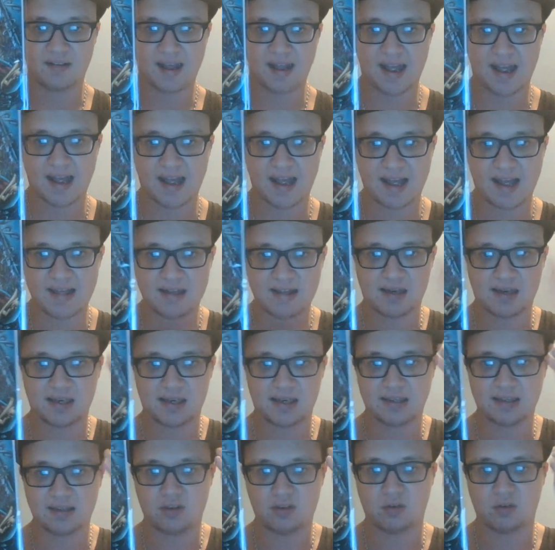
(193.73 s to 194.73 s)
And
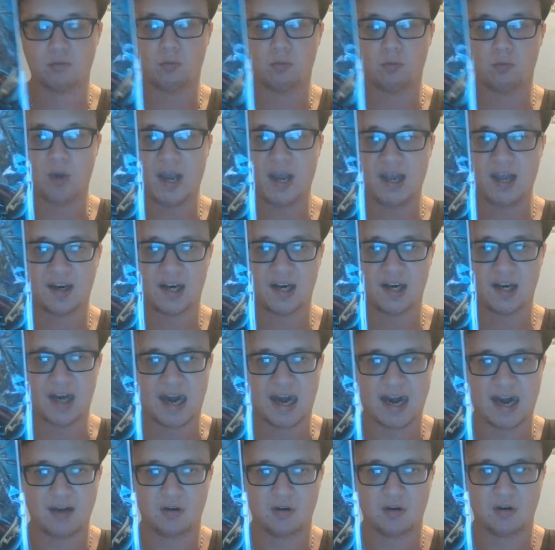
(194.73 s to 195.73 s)
uh, this waiter
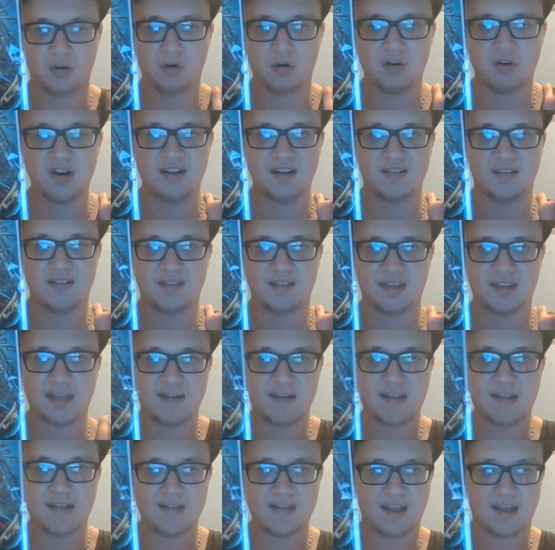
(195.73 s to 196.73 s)
who is
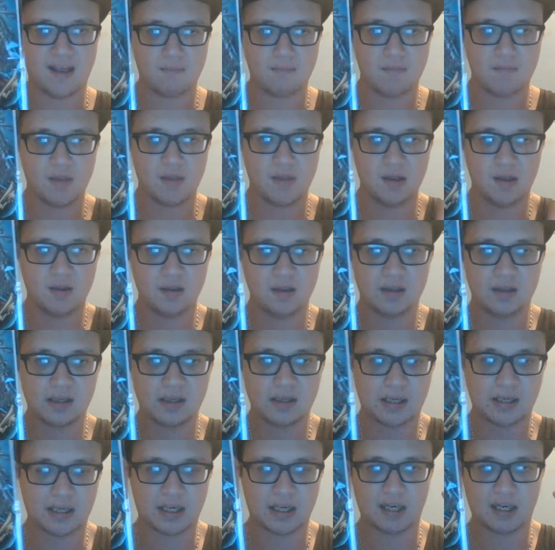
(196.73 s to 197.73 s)
giving them
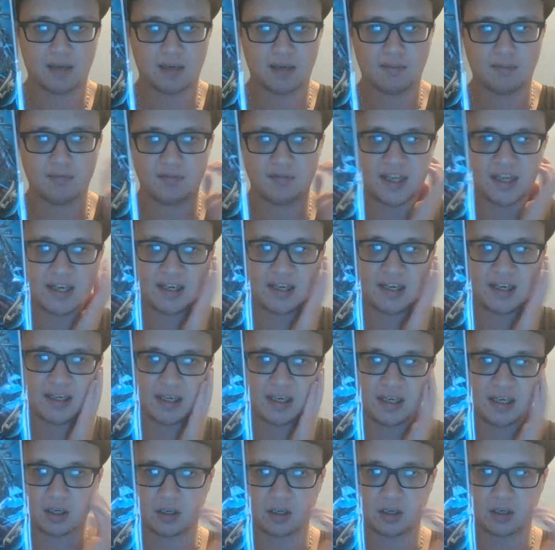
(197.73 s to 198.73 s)
um, like
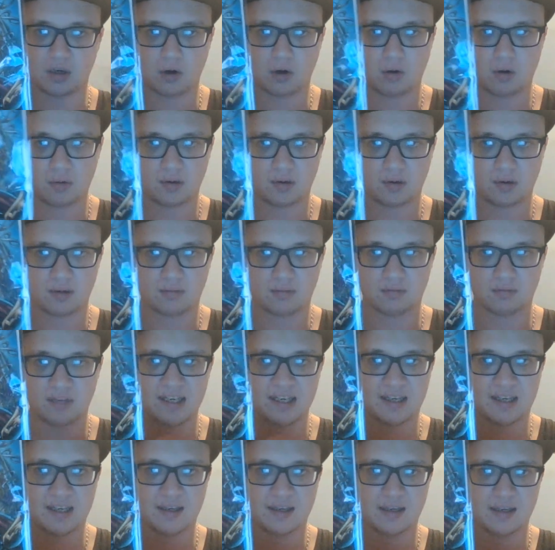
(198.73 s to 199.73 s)
Colt
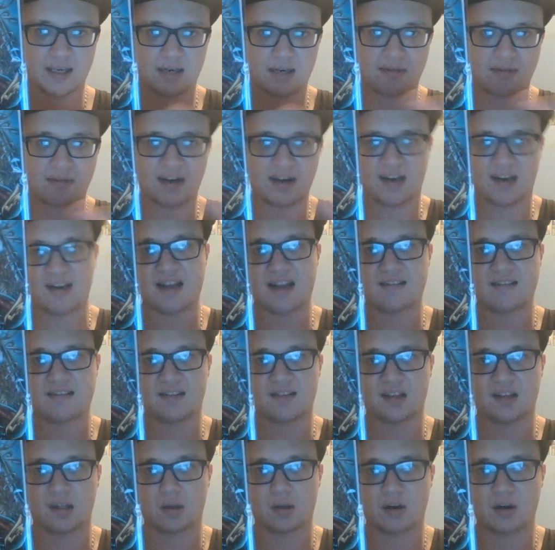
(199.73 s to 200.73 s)
re- uh, recognizes
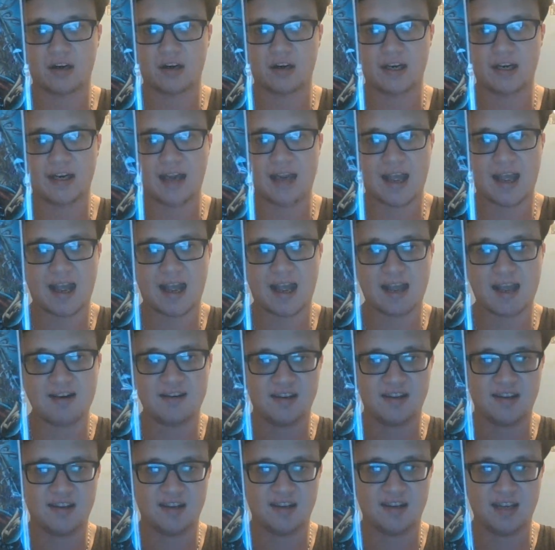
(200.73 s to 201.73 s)
Glory
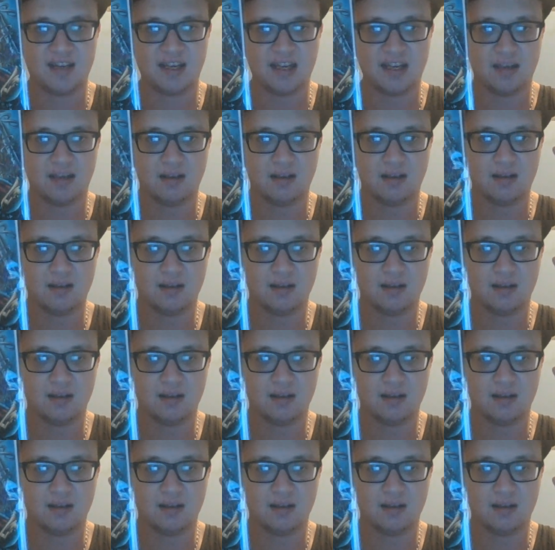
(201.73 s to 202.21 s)
and he